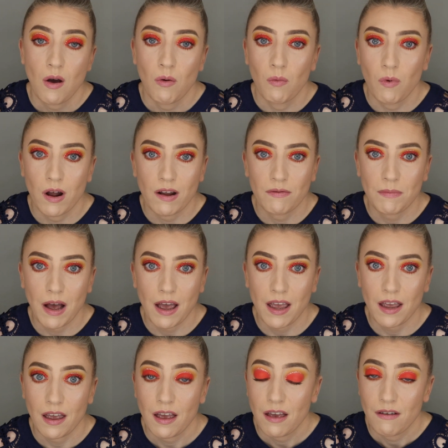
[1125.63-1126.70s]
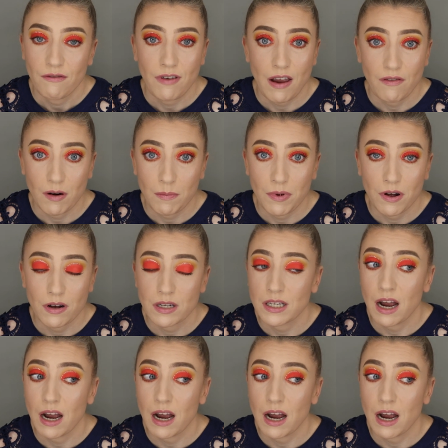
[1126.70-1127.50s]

one of my favorite books.